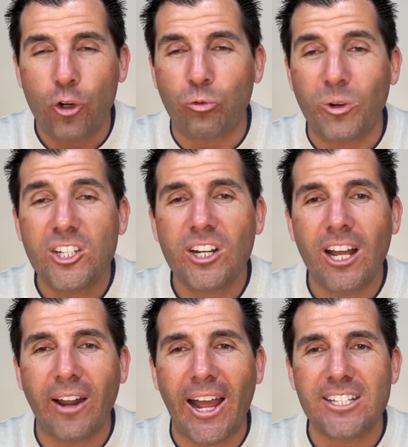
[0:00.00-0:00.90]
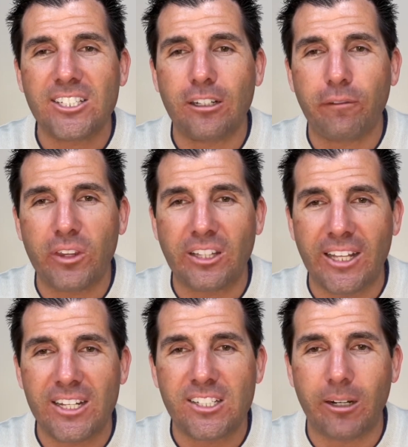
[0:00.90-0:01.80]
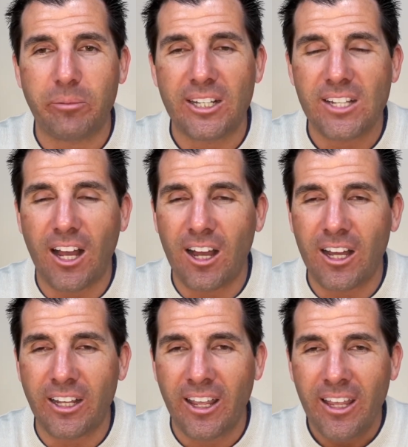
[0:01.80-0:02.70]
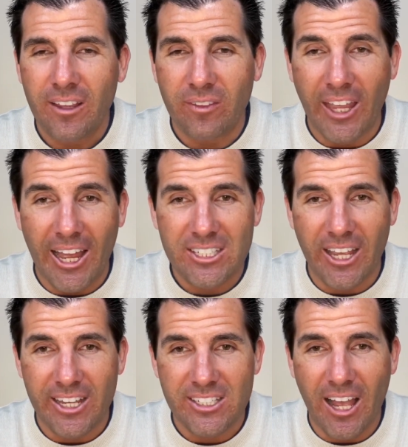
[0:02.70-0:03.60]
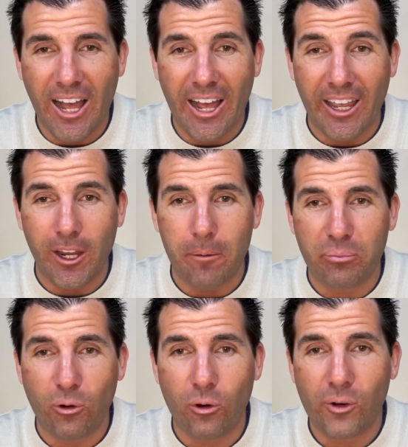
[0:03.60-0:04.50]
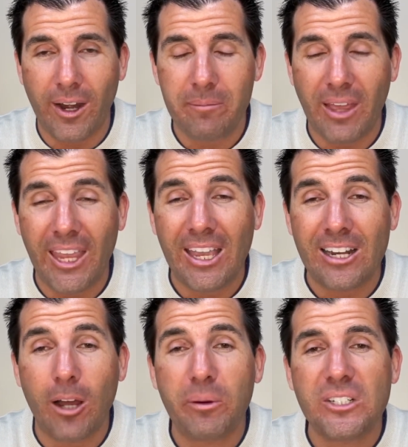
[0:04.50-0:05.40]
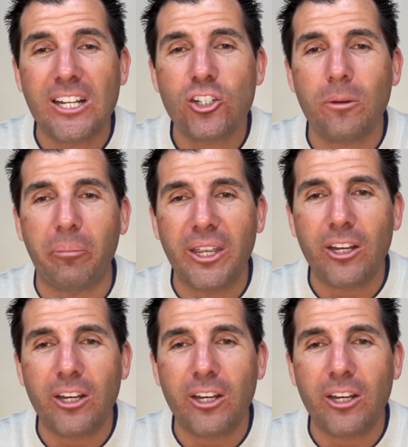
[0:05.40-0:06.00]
reaching out asking for the latest updates on the SSI program and a potential big